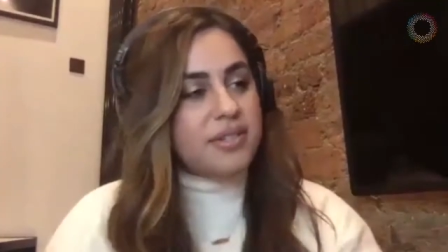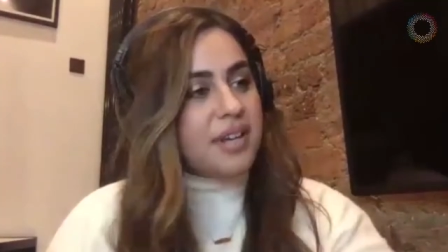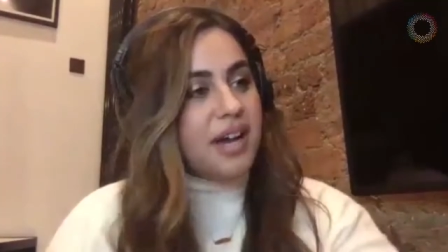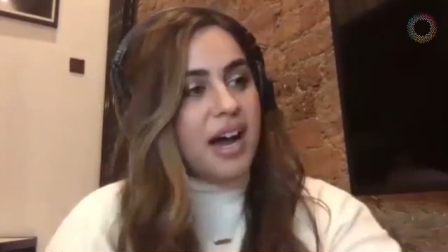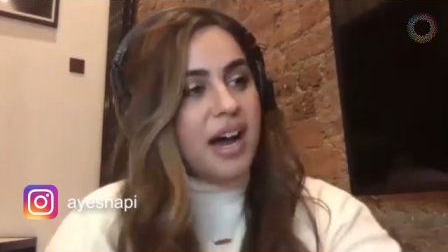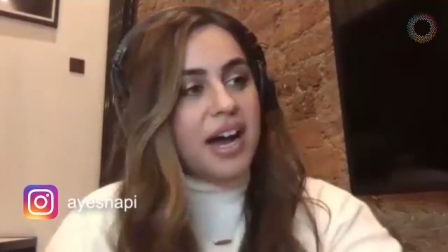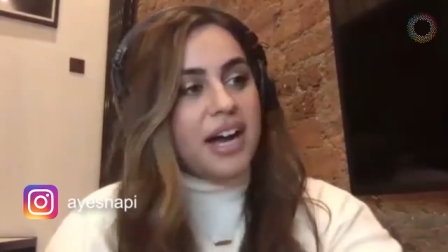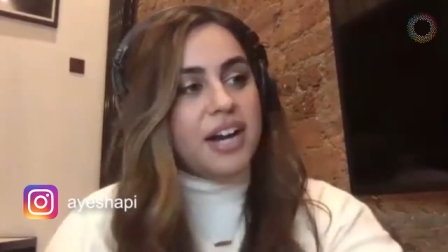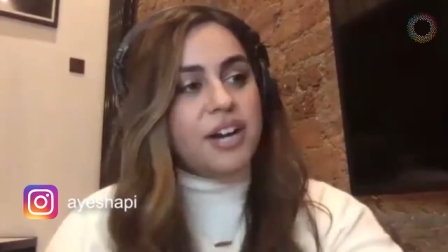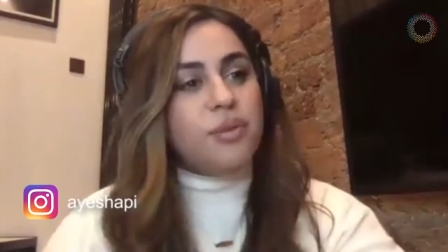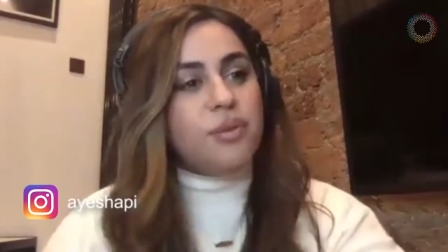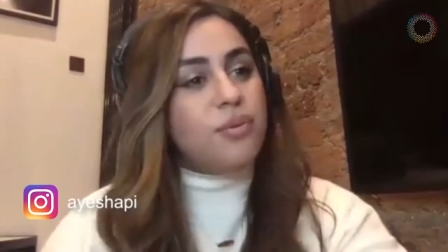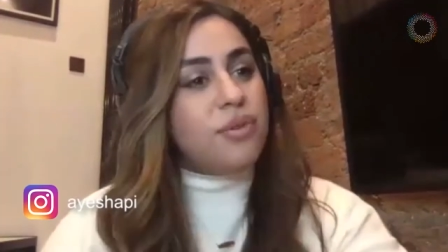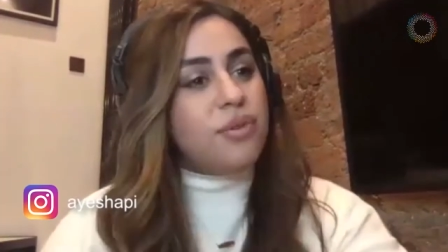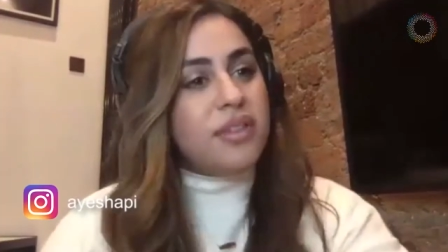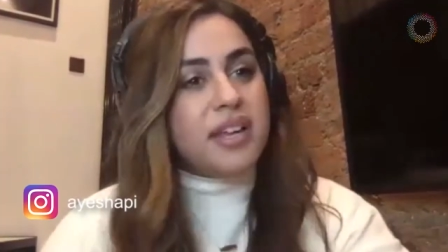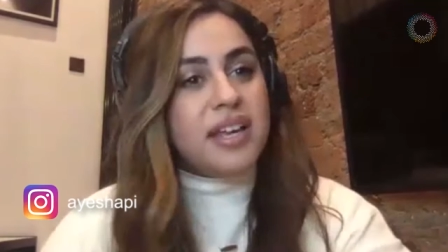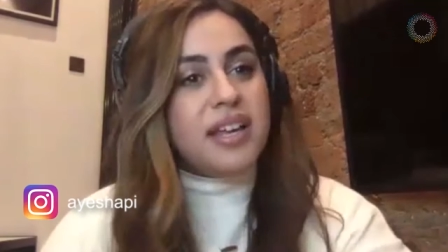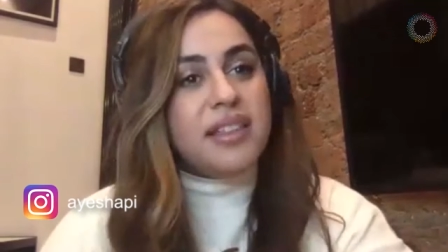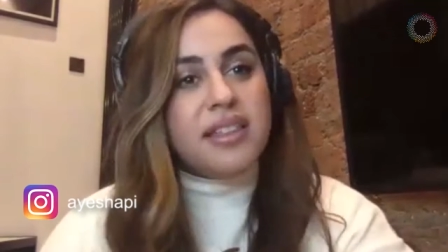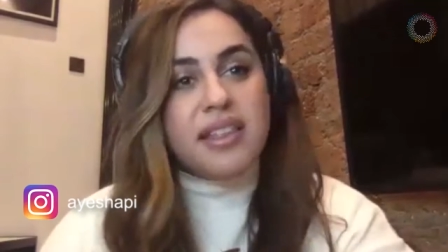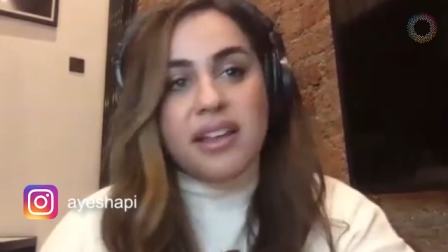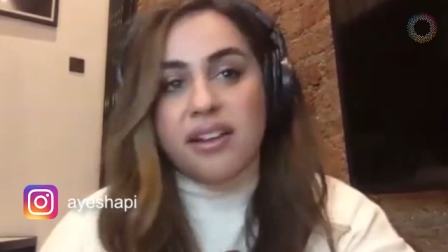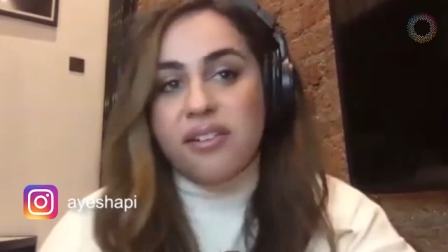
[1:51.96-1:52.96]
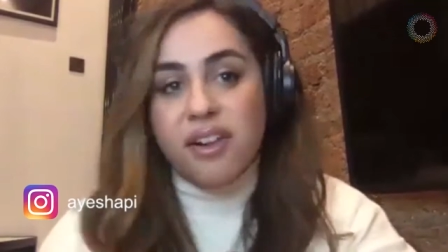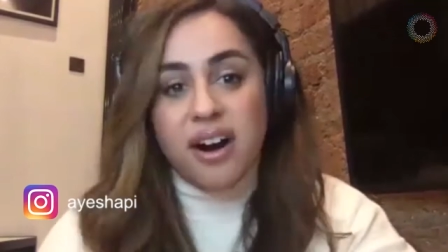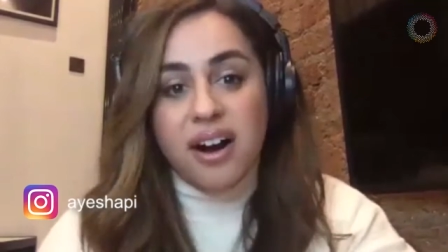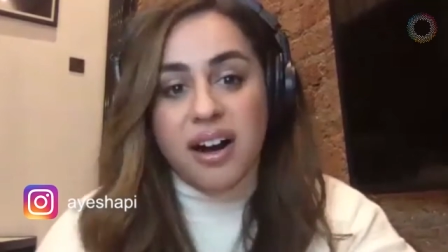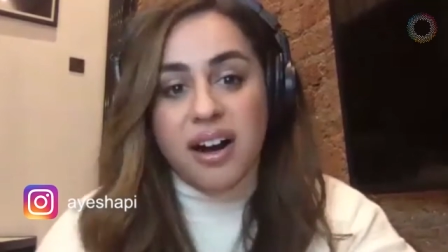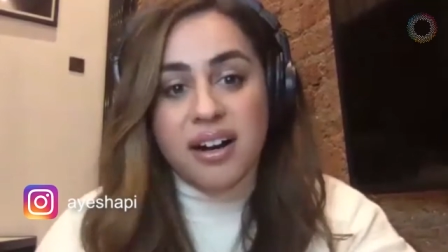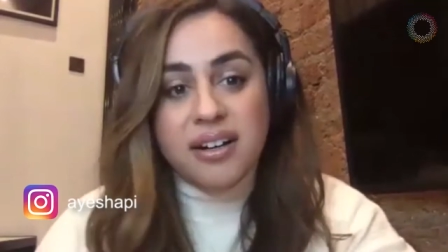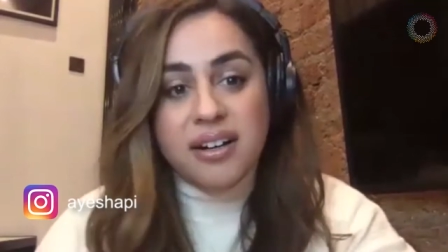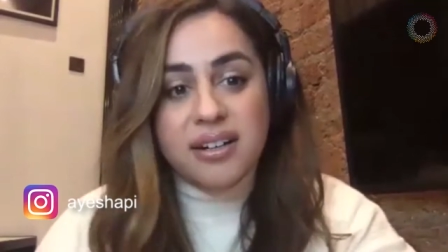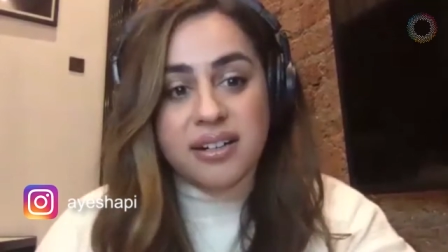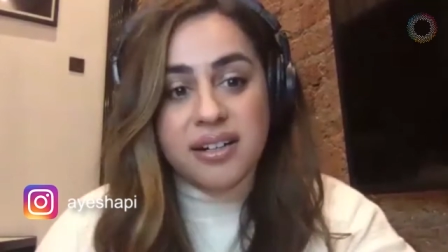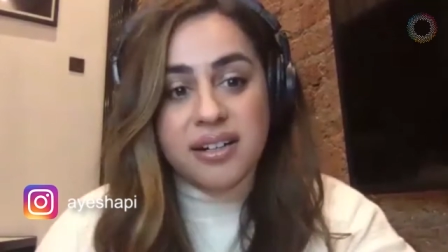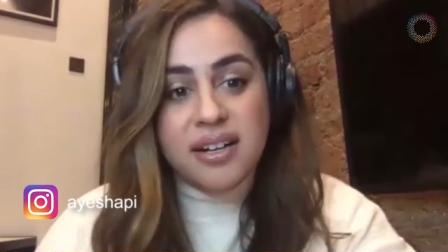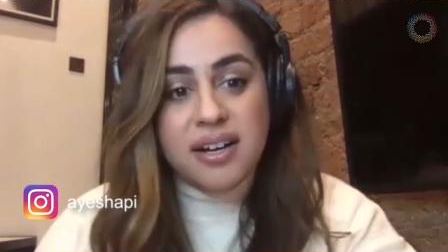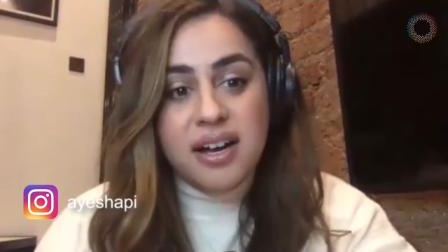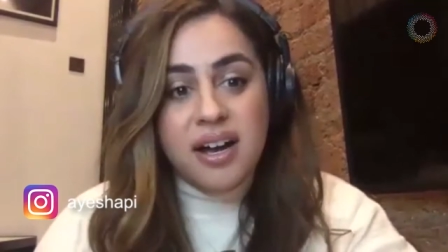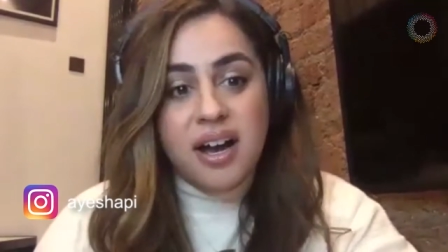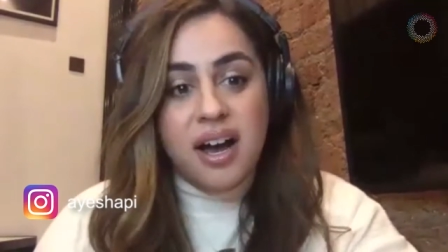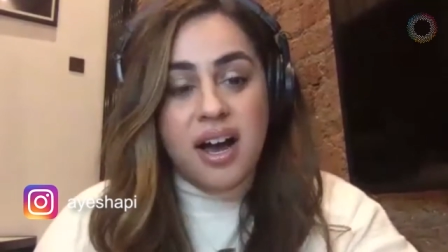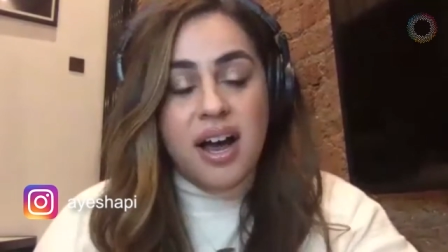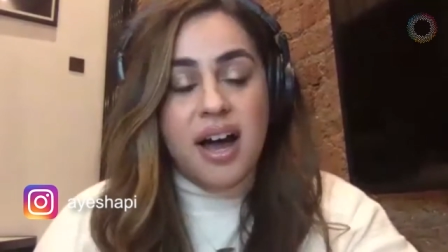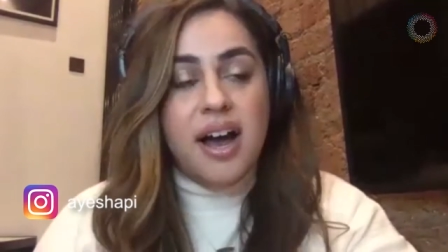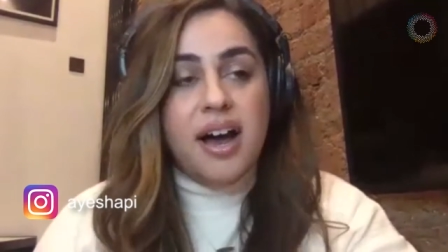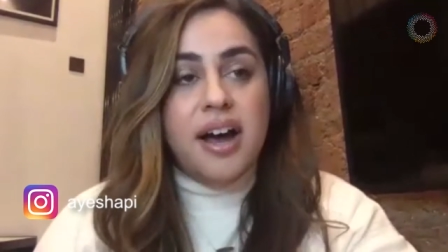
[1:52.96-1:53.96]
I don't think there are.
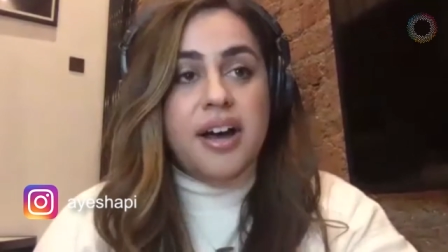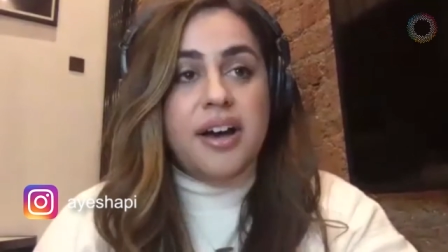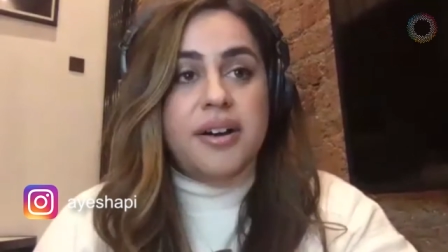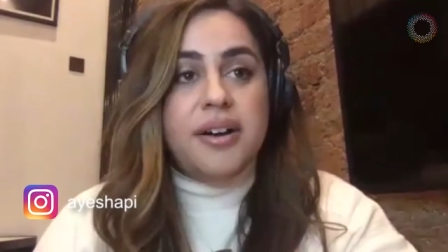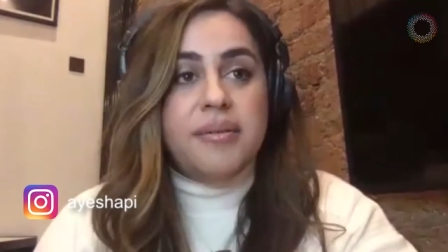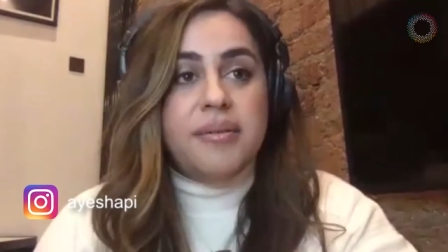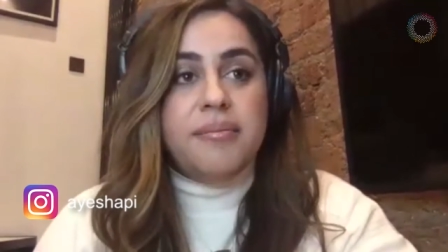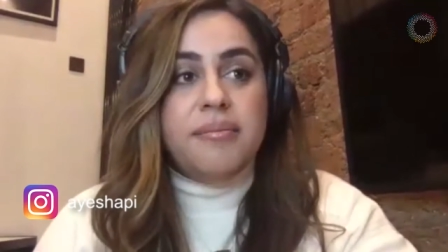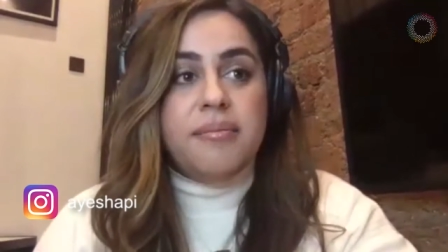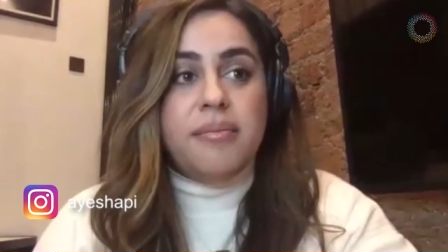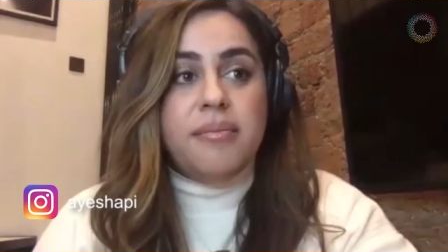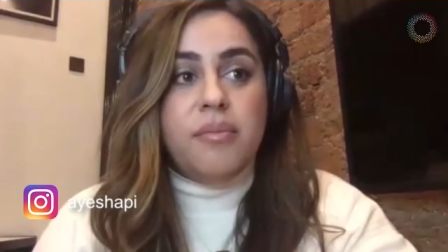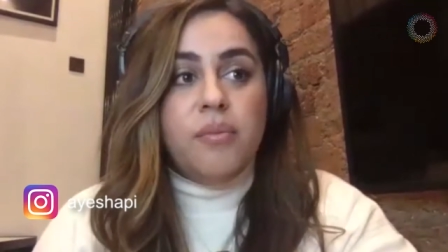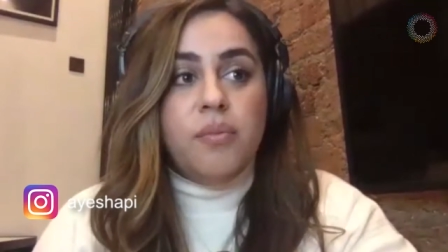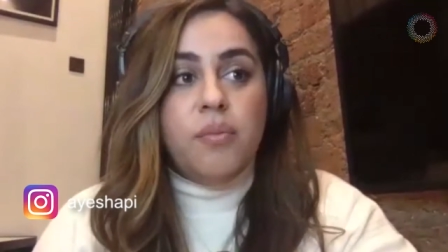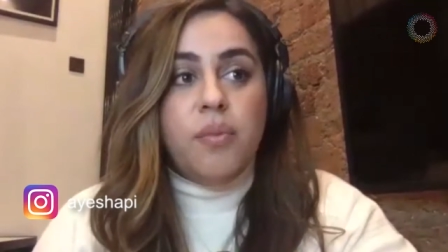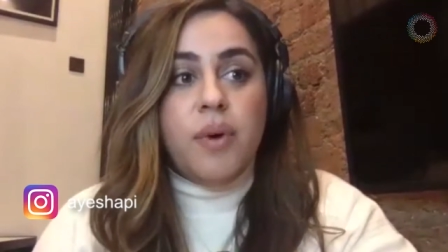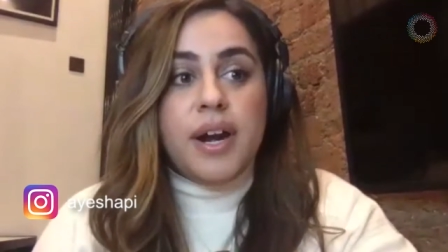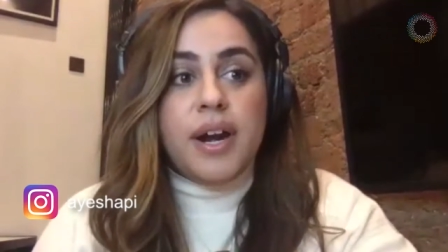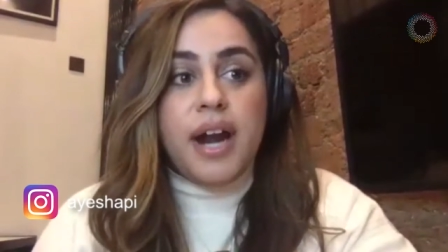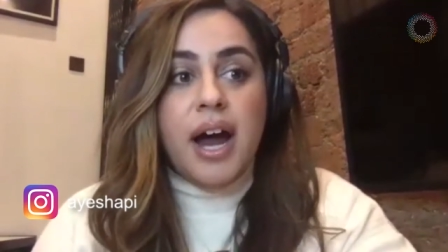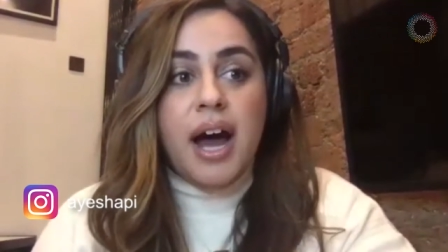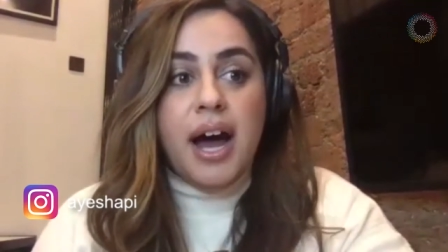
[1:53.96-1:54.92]
When